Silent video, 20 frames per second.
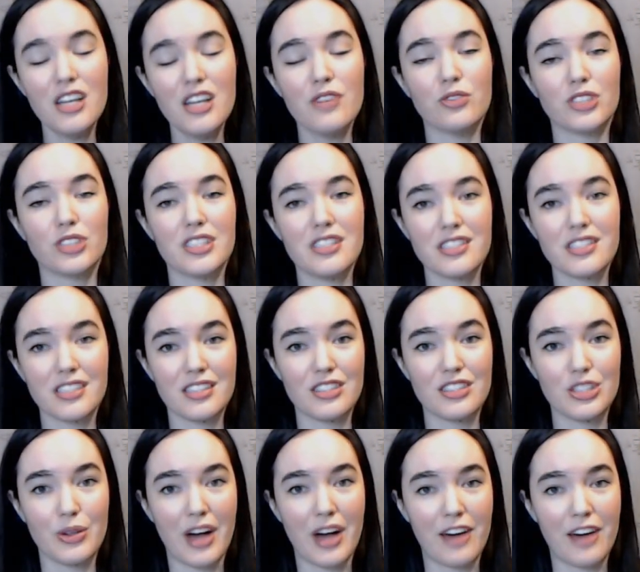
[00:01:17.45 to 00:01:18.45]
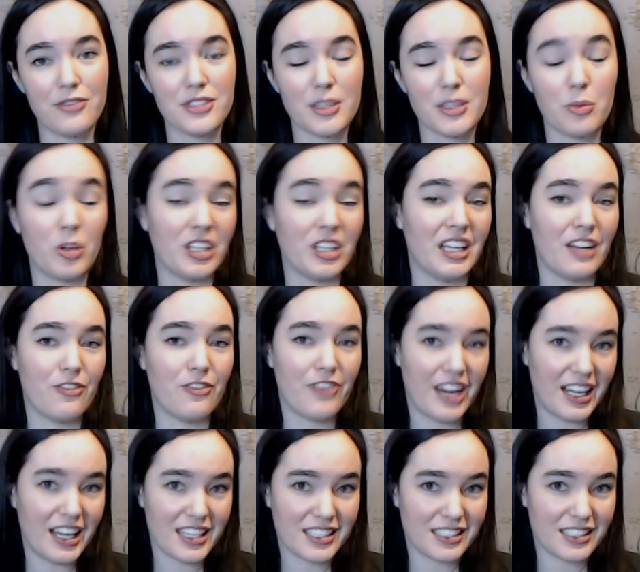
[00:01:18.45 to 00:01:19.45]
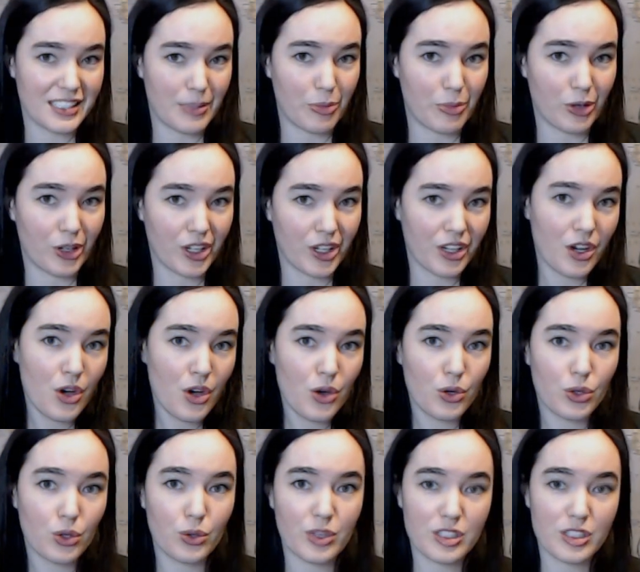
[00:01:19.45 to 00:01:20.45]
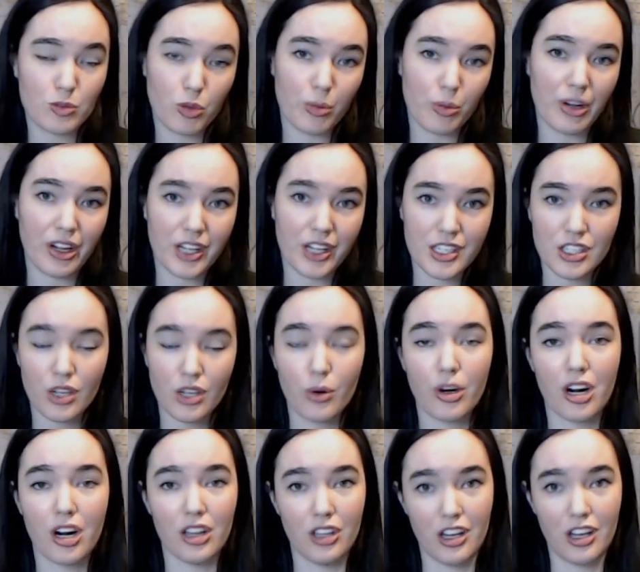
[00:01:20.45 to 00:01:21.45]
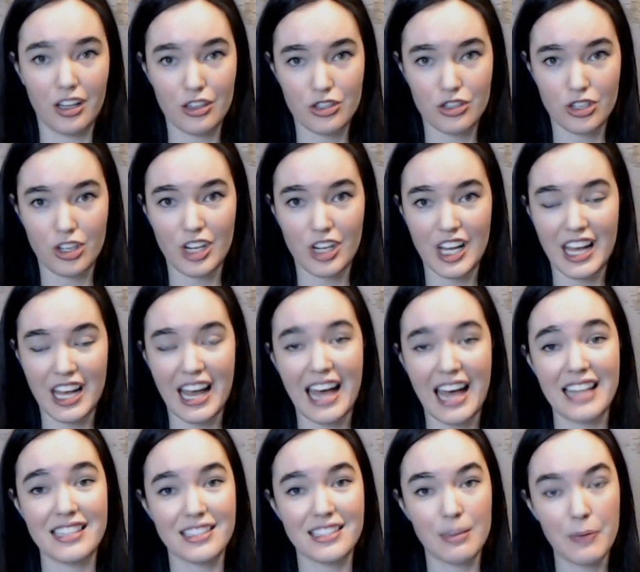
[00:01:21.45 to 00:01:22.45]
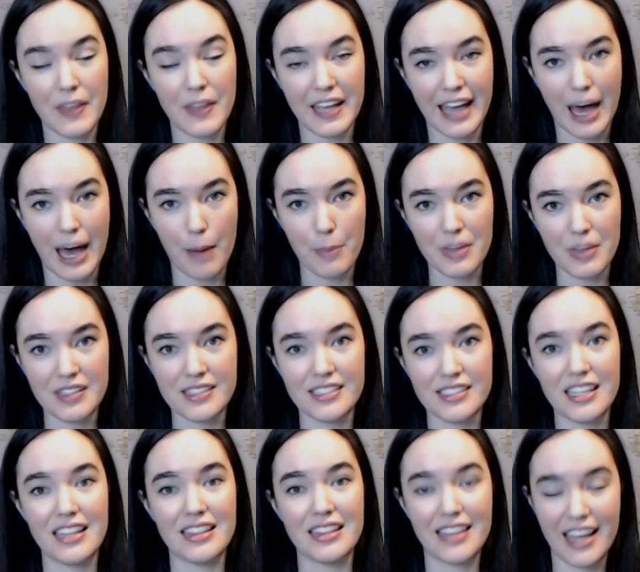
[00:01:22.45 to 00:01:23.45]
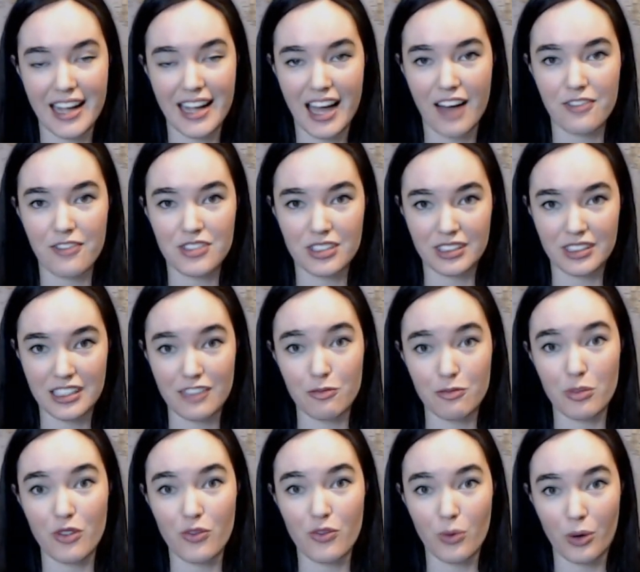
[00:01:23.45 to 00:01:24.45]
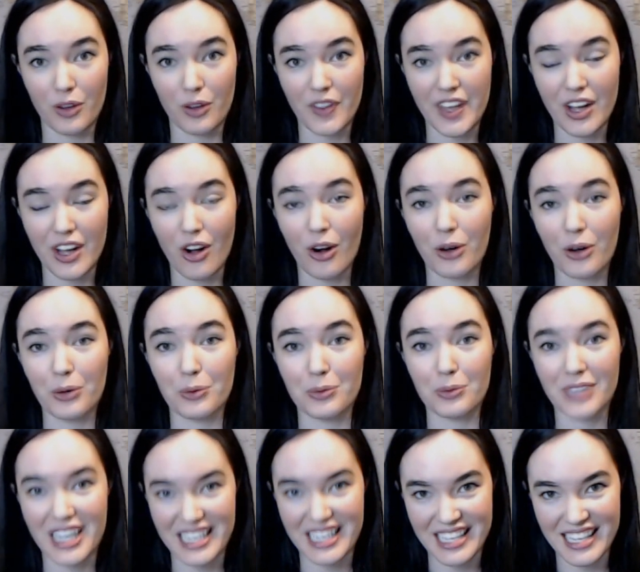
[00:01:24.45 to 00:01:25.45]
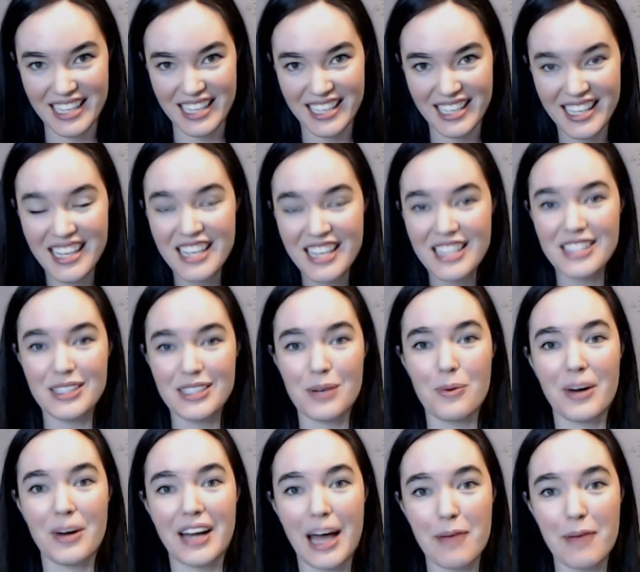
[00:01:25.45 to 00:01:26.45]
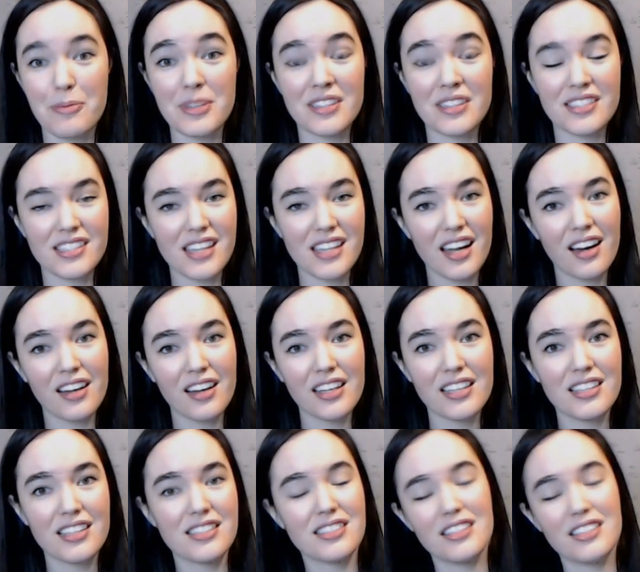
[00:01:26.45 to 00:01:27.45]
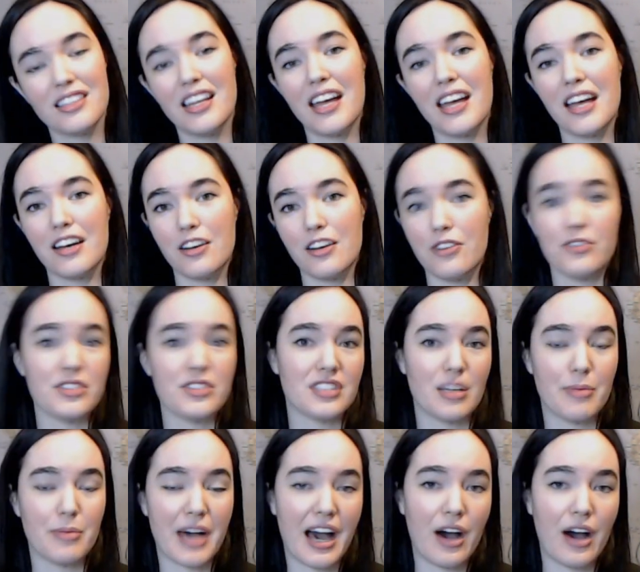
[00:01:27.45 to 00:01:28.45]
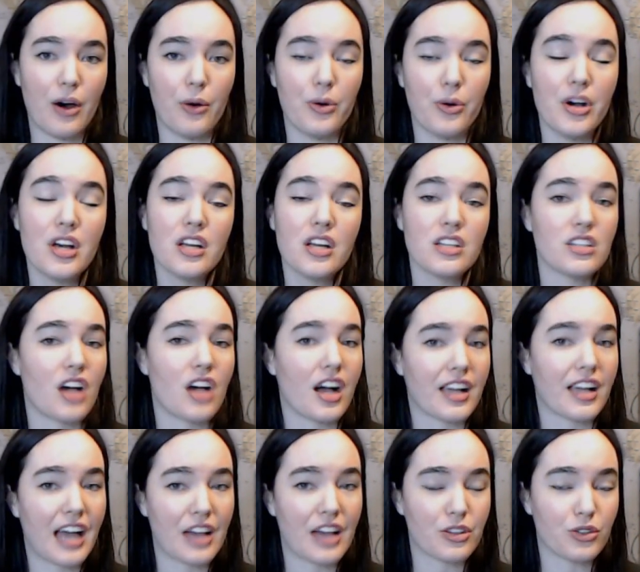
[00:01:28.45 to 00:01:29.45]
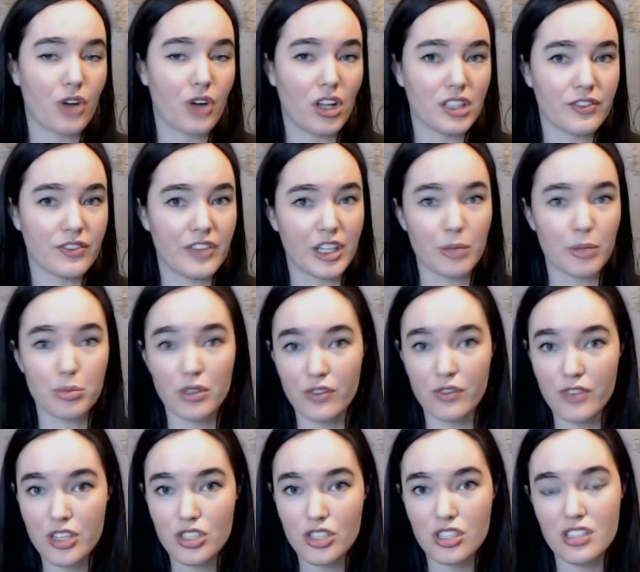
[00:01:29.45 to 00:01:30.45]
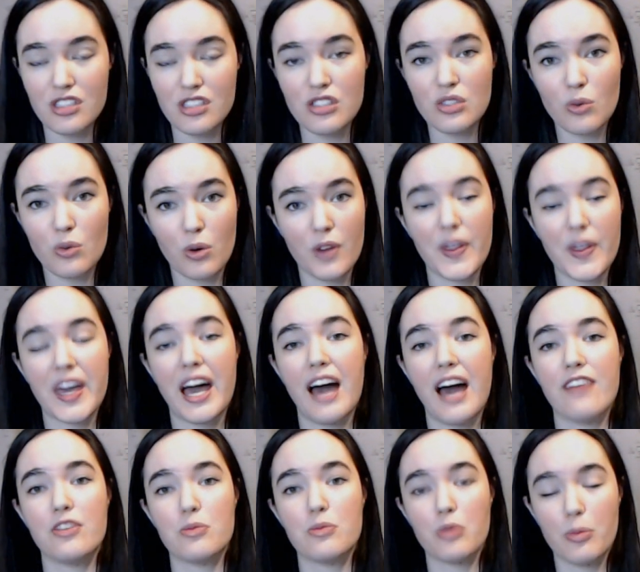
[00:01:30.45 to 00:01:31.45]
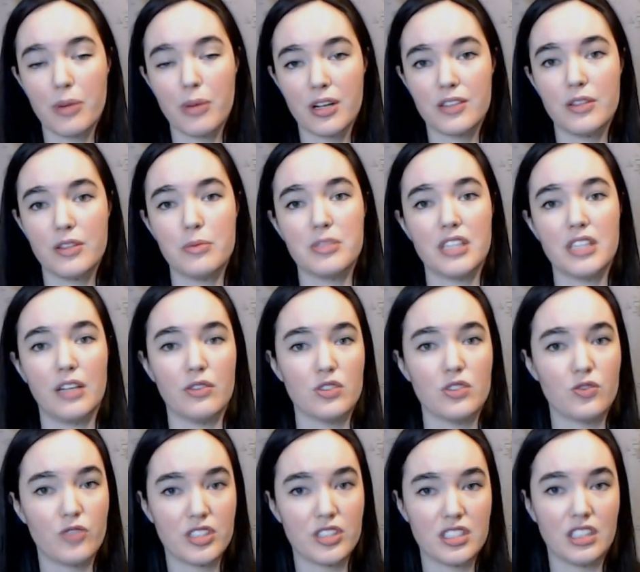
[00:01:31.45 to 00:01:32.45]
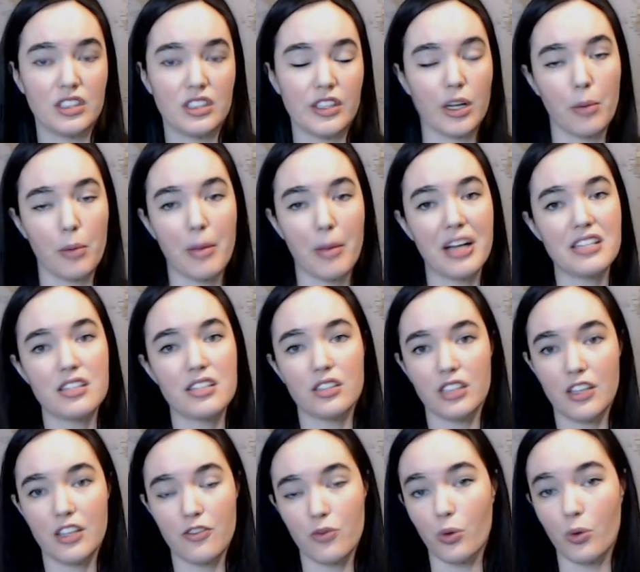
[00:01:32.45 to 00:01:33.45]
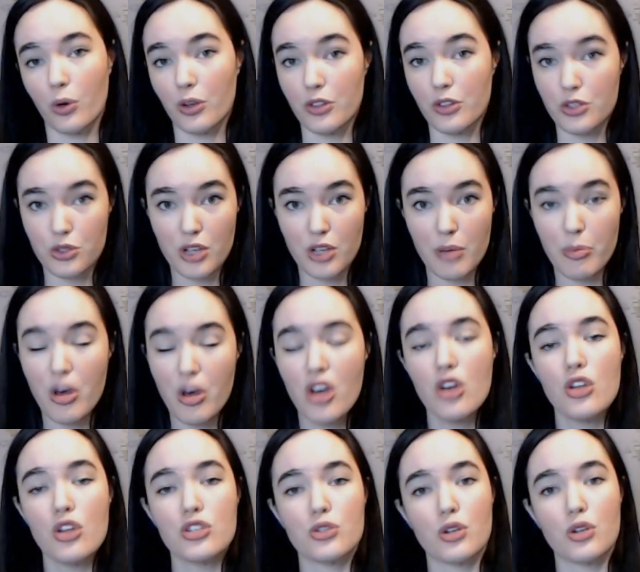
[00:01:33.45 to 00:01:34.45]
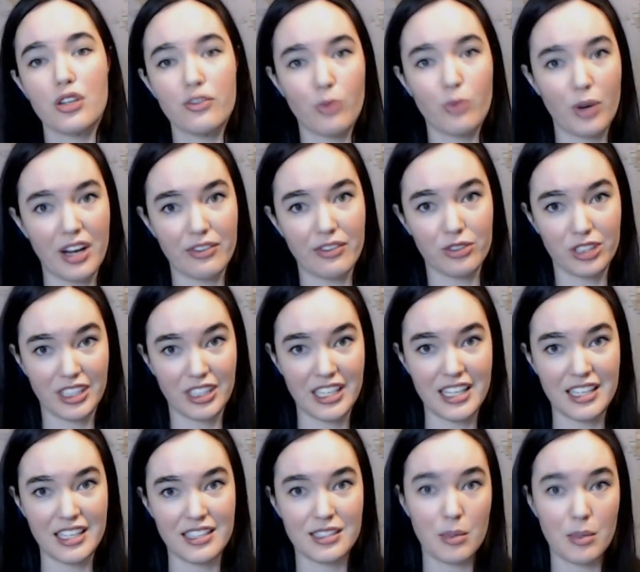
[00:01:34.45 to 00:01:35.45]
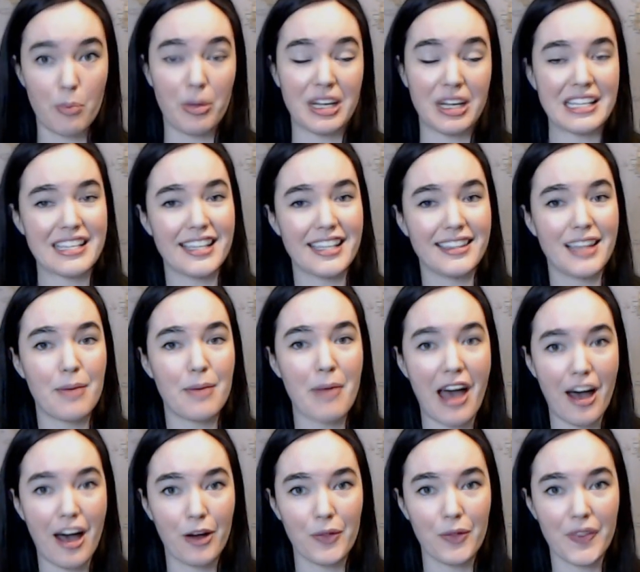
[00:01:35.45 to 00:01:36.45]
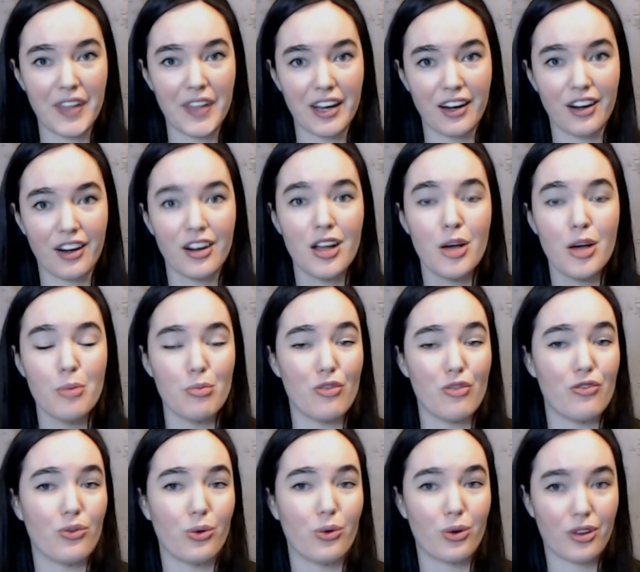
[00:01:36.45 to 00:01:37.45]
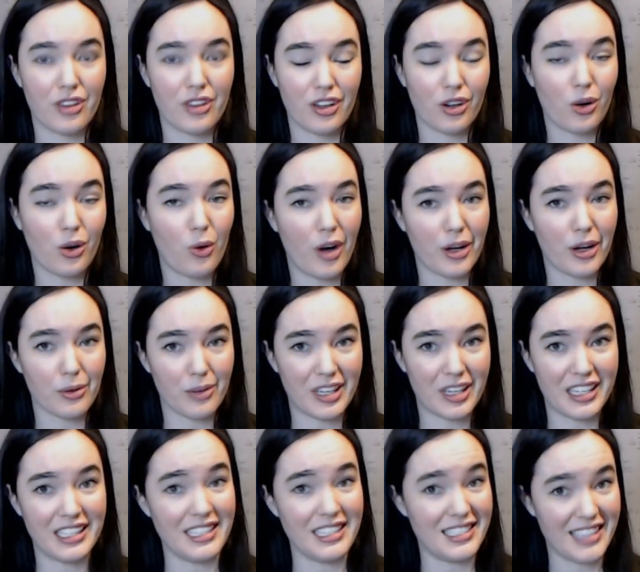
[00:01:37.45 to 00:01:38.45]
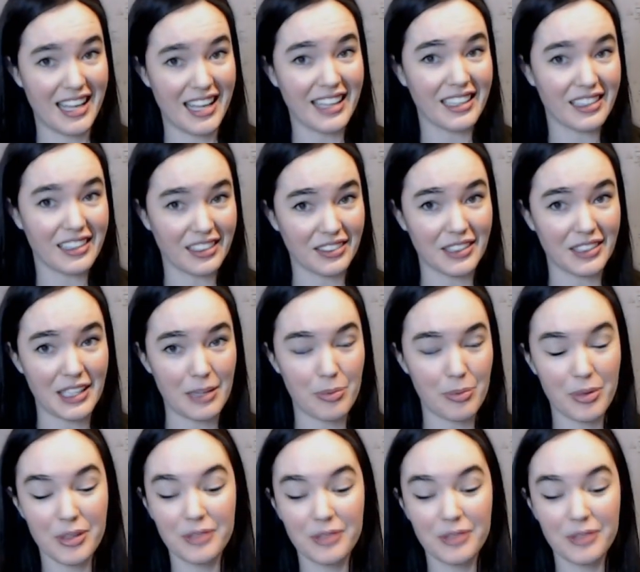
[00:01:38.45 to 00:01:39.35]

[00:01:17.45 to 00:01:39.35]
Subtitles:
For instance, you have someone in a fantasy book who is preparing to go on a long journey and something happens and they have to leave before they are ready. So what happens there is they have somehow not gathered all of their provisions, or they haven't prepared themselves physically or mentally for the trip, sort of whatever it is, but get them out there before they're quite ready to take the leap.